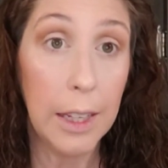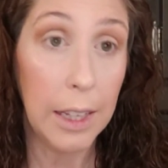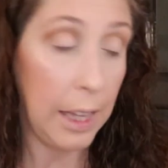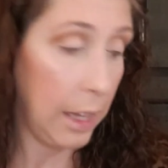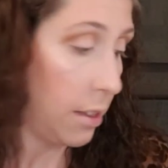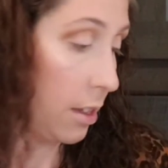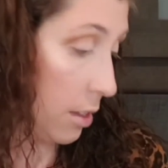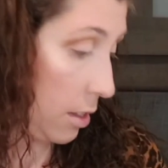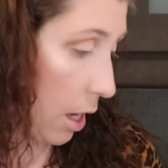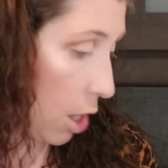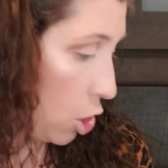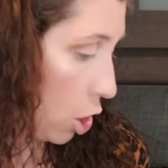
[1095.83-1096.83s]
kids and
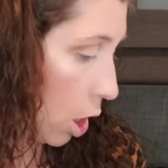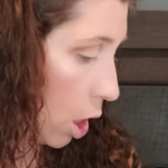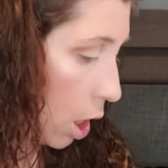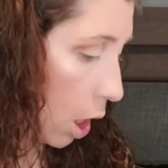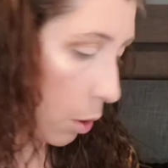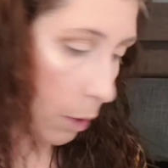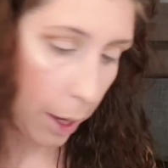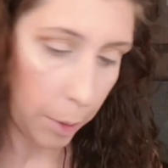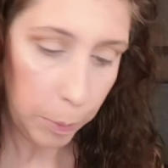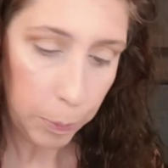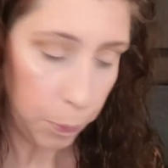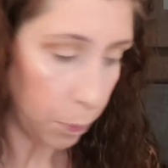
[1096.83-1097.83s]
such. Okay.
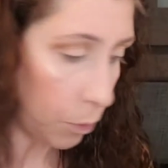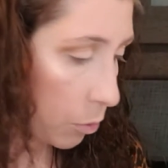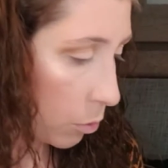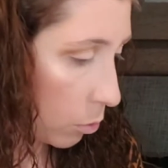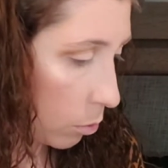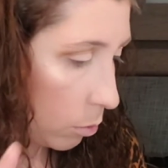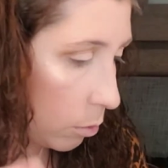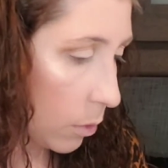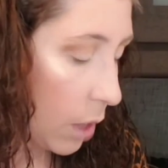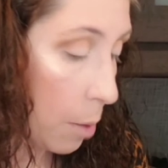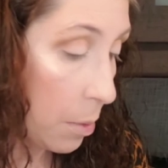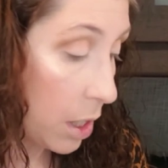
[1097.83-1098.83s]

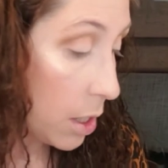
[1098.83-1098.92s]
I'm going to